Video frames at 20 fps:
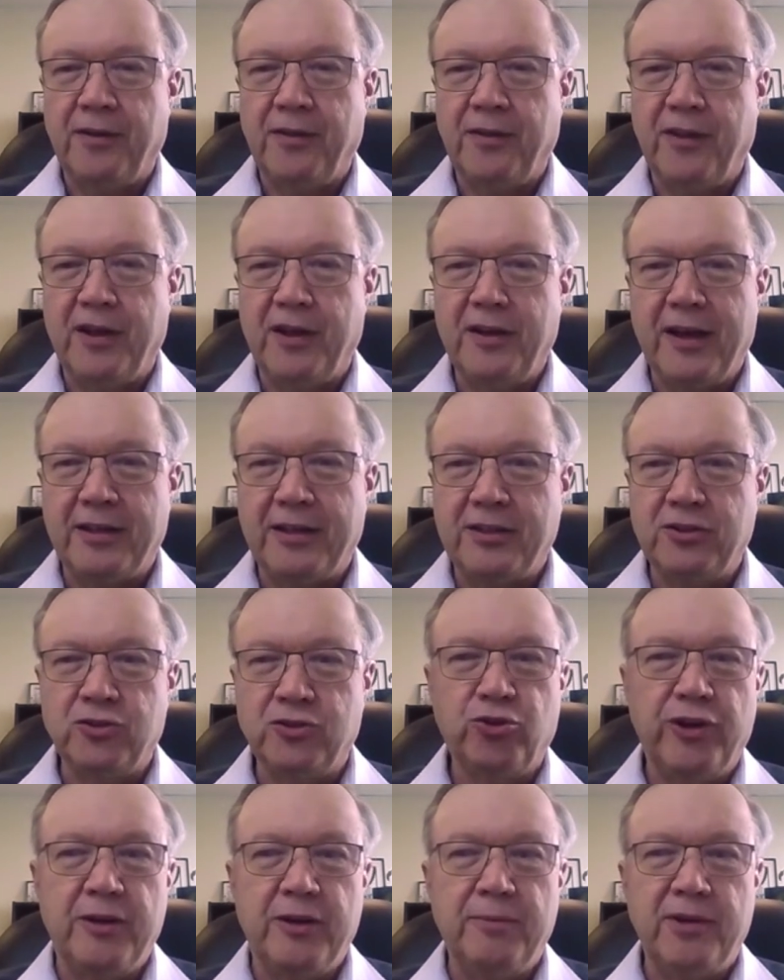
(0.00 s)
the thing that
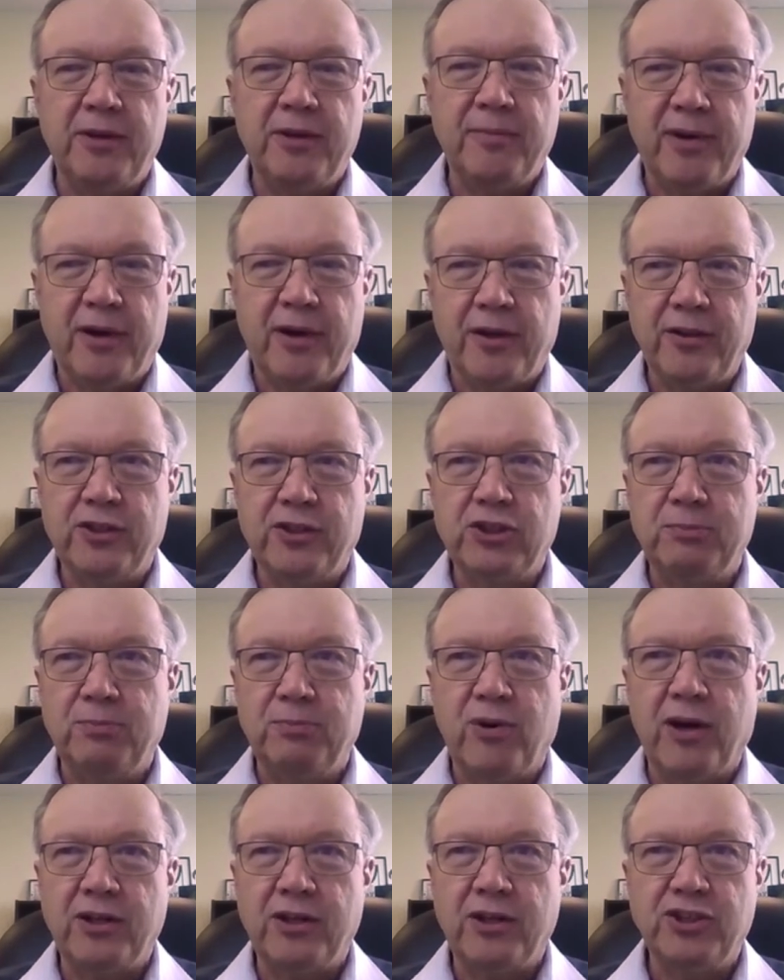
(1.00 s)
intrigued me about
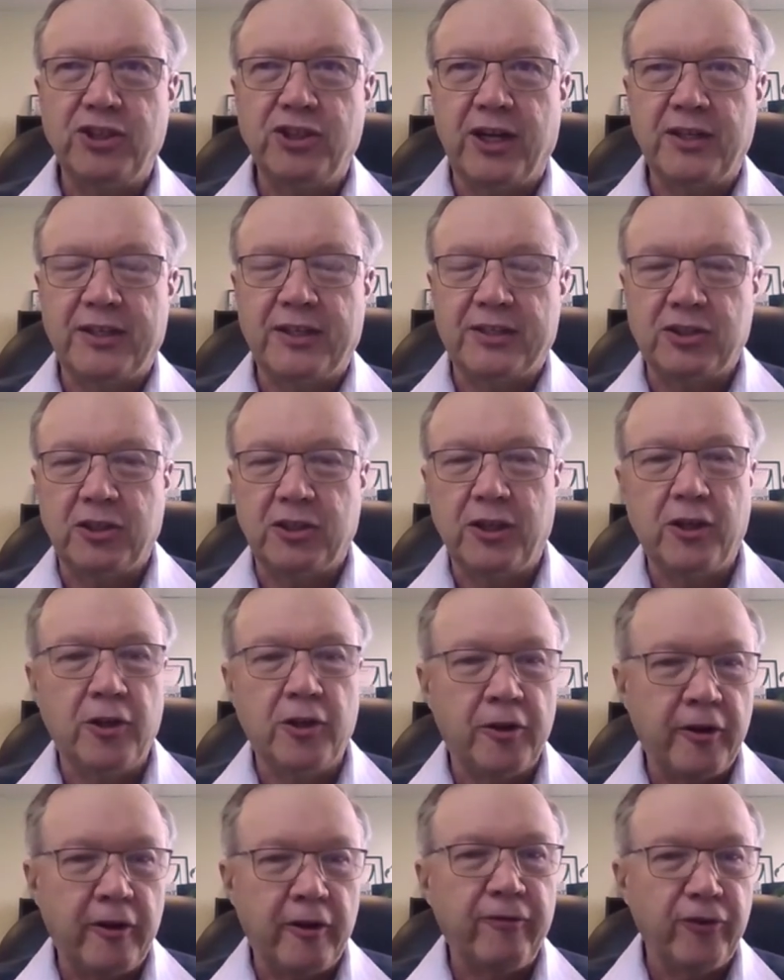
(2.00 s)
this project that's a
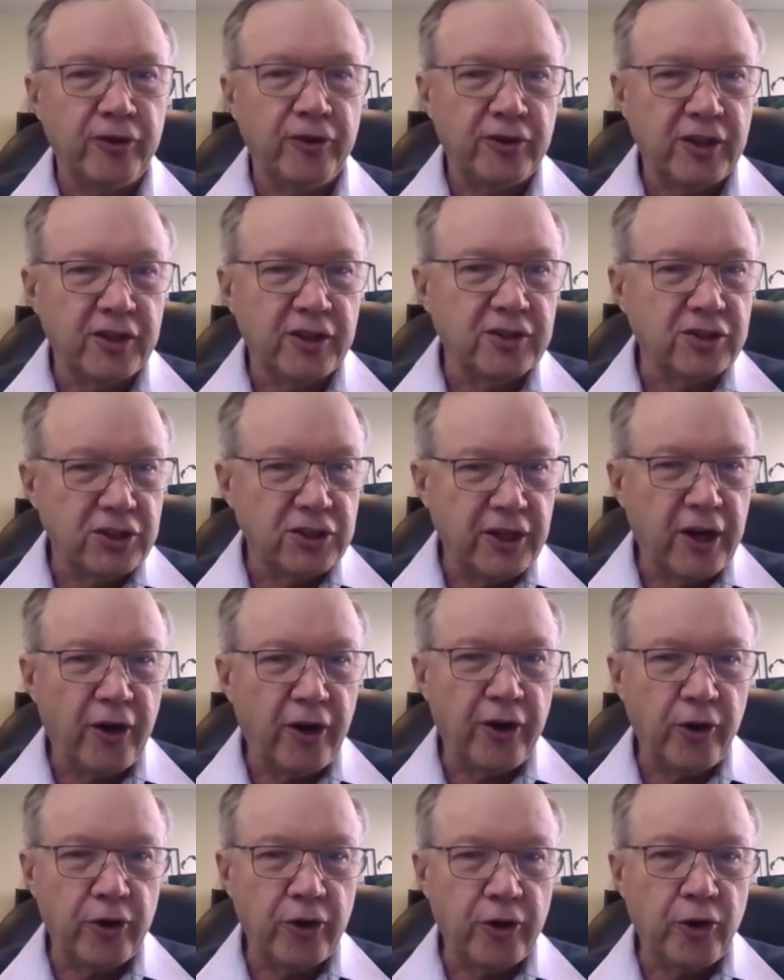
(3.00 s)
little different than the
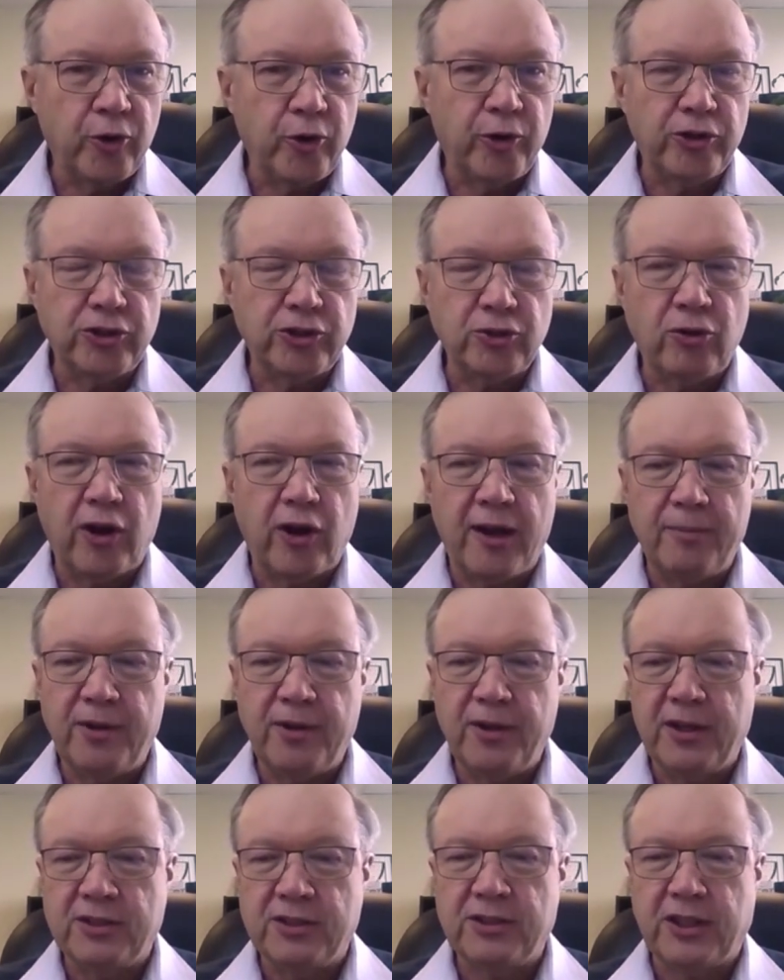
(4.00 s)
scenario you were
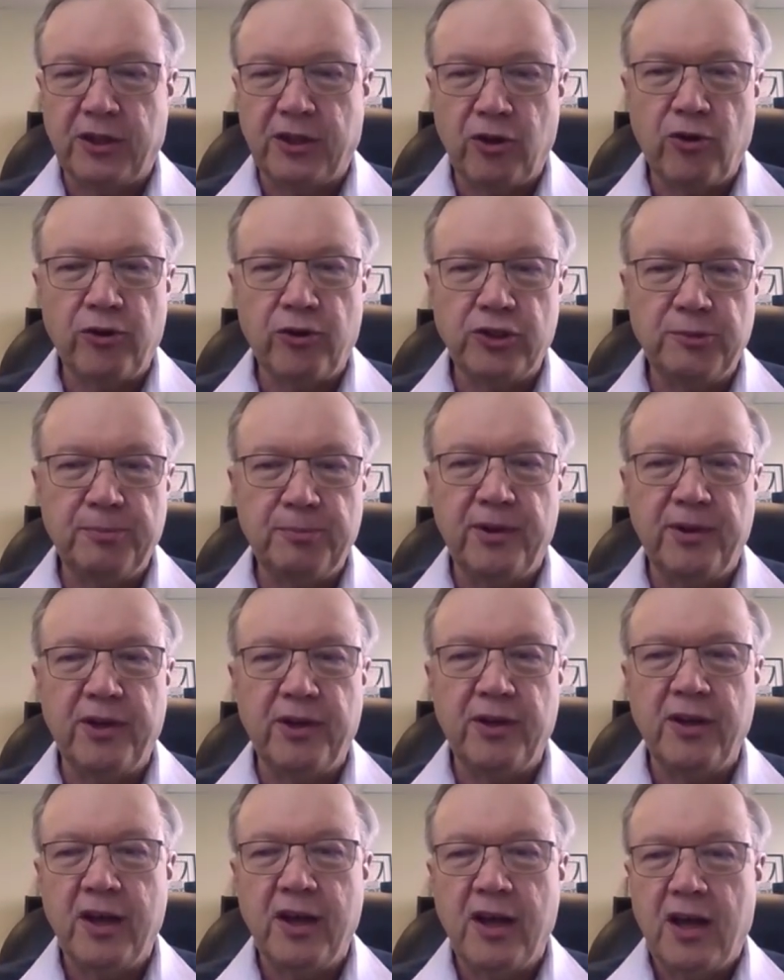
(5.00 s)
describing is I know there's
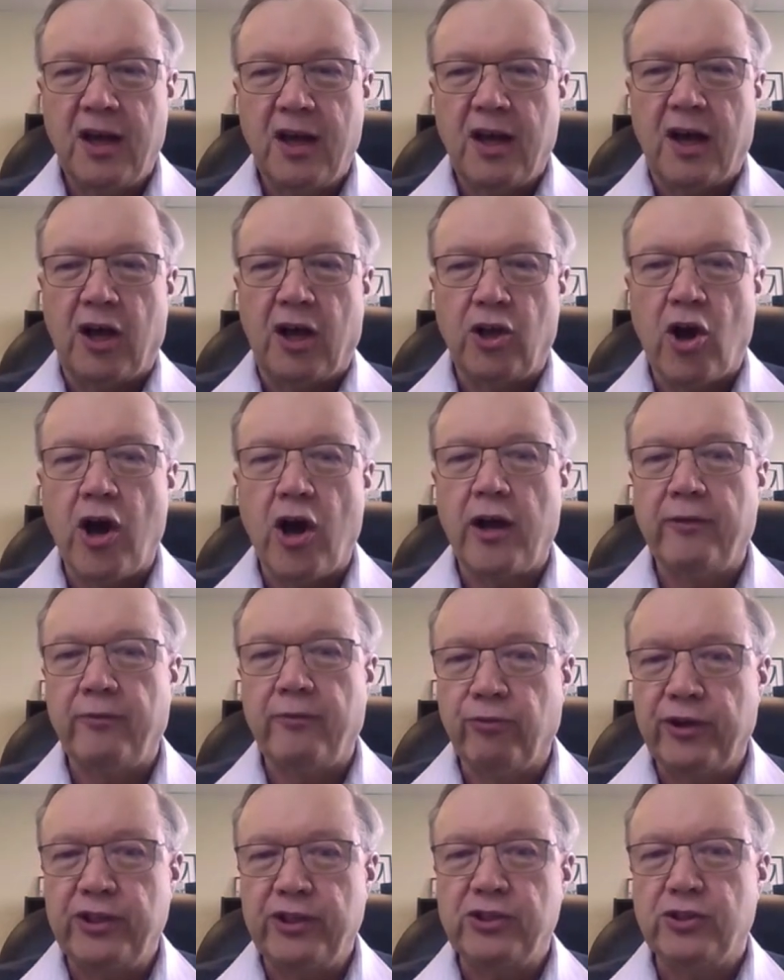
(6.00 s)
been a lot
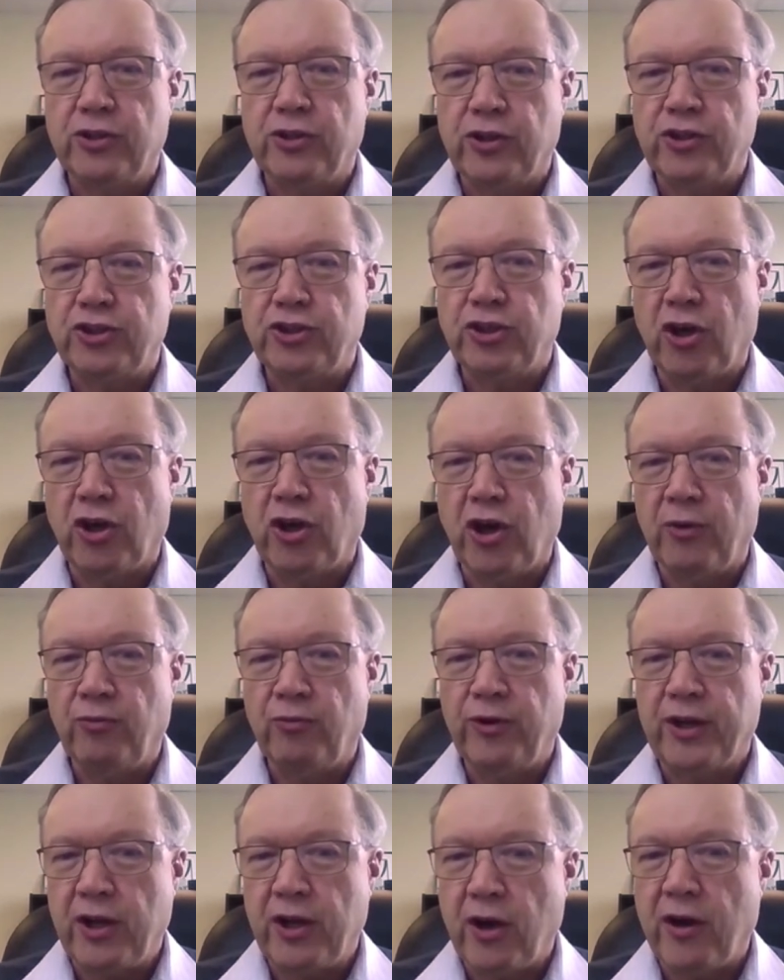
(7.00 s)
of research
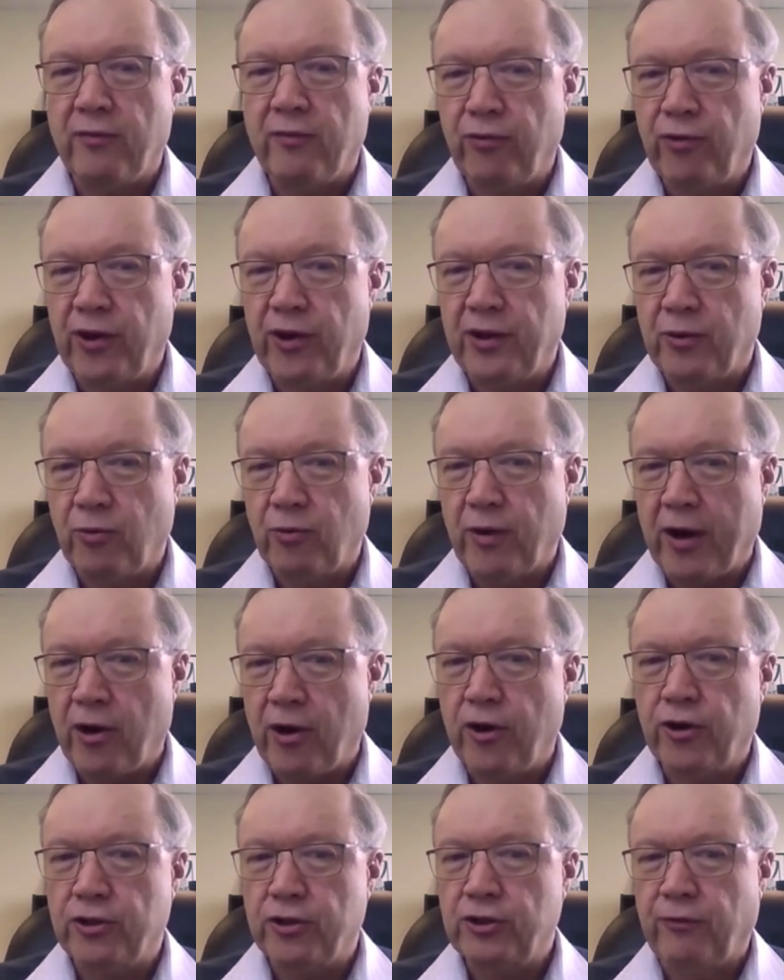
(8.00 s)
on recovering the
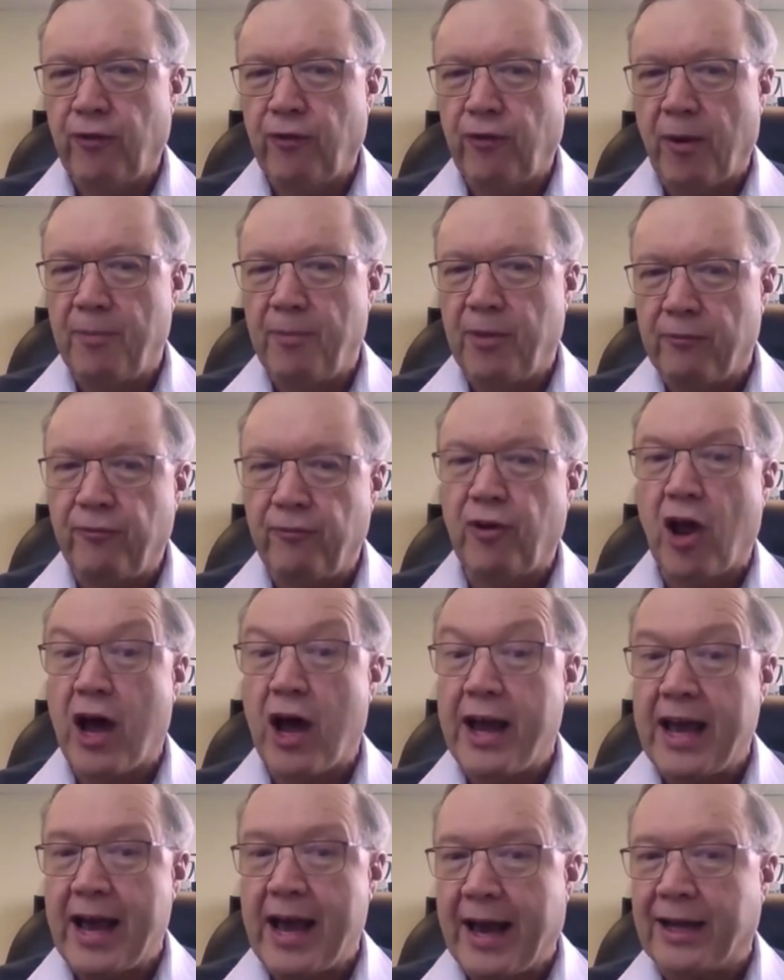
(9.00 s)
rare earths from the
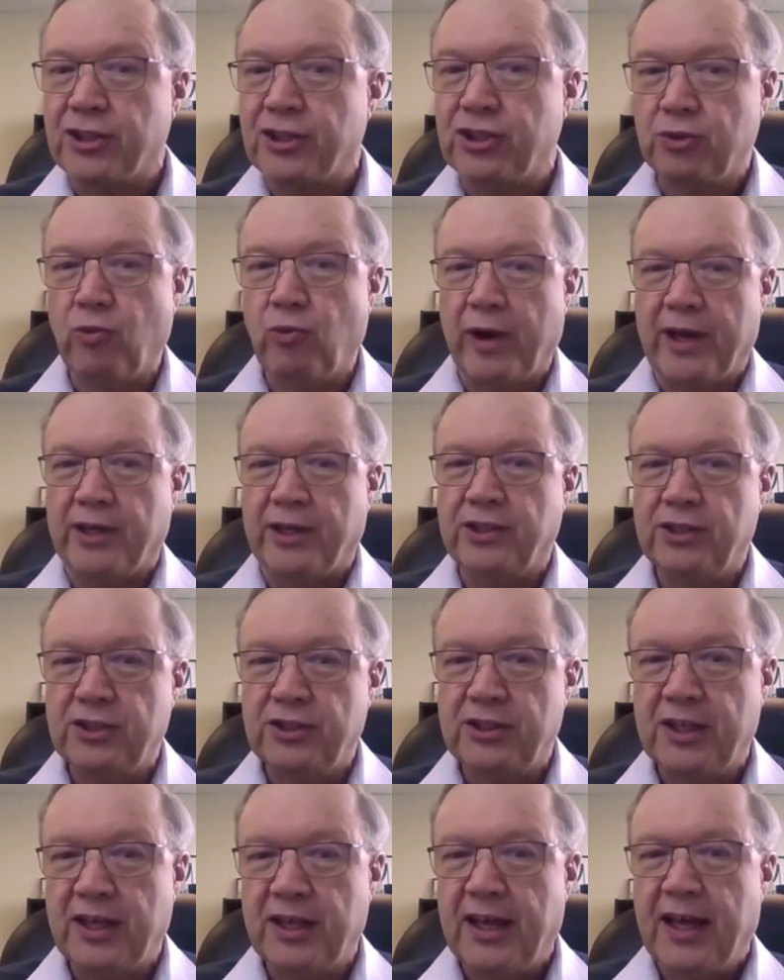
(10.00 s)
fly ash
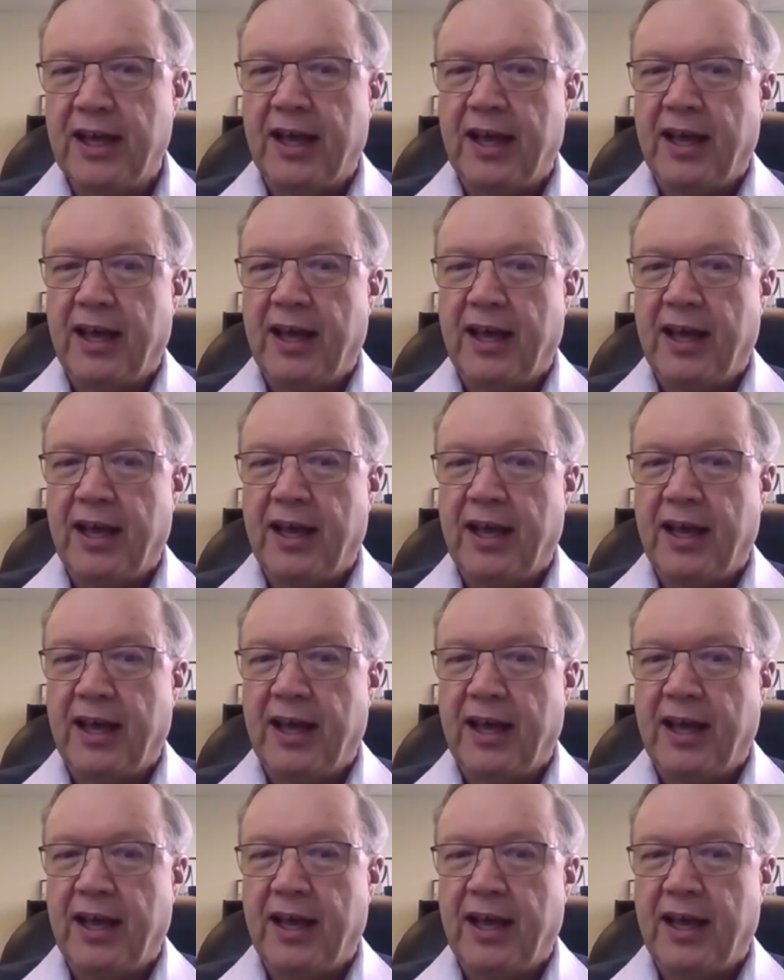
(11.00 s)
waste.